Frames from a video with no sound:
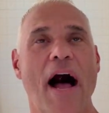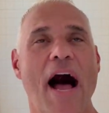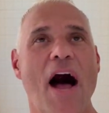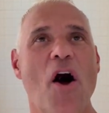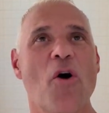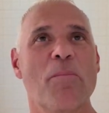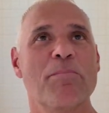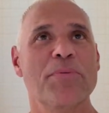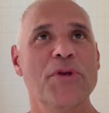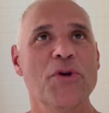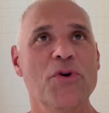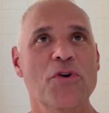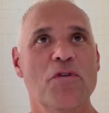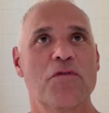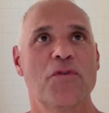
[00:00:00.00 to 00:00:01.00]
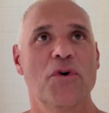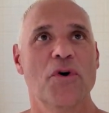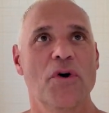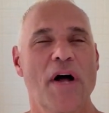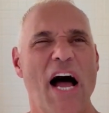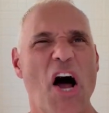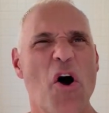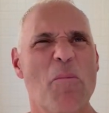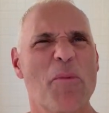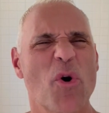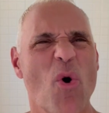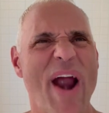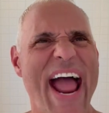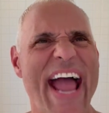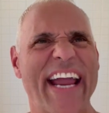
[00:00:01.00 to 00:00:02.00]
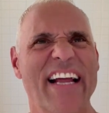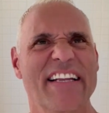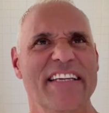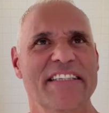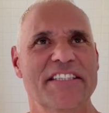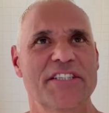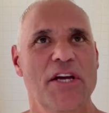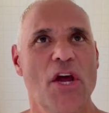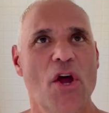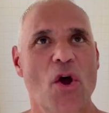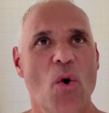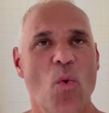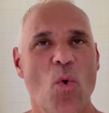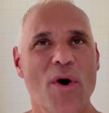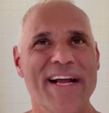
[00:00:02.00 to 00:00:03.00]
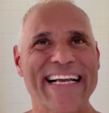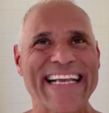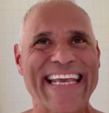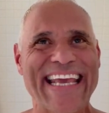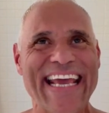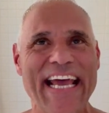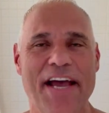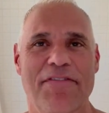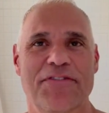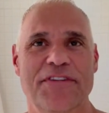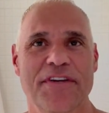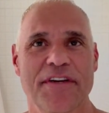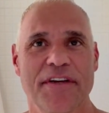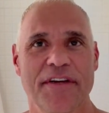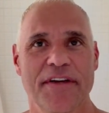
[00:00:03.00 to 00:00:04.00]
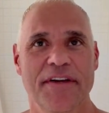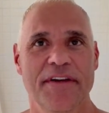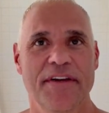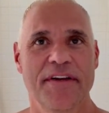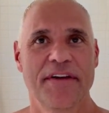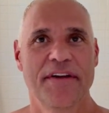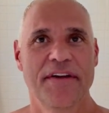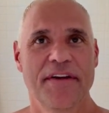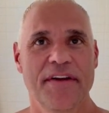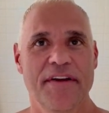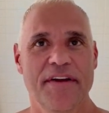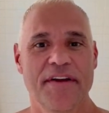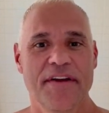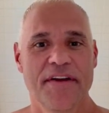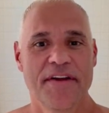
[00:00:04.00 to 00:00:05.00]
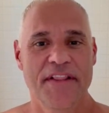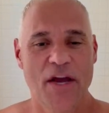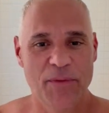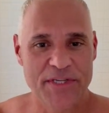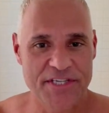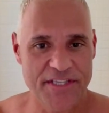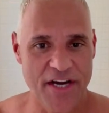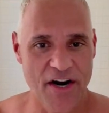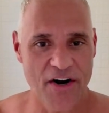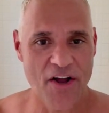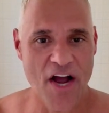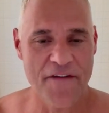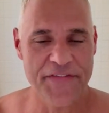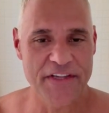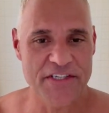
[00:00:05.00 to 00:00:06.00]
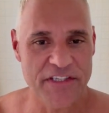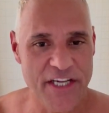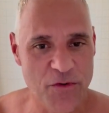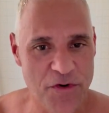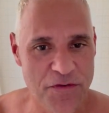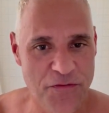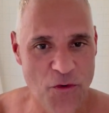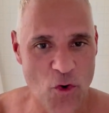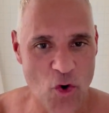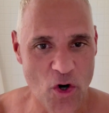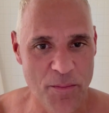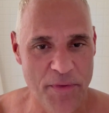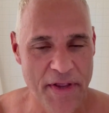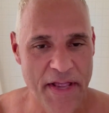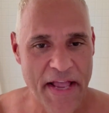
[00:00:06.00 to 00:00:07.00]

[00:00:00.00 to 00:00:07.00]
how beautiful, how miraculous, what a gift that we start off in this liquid form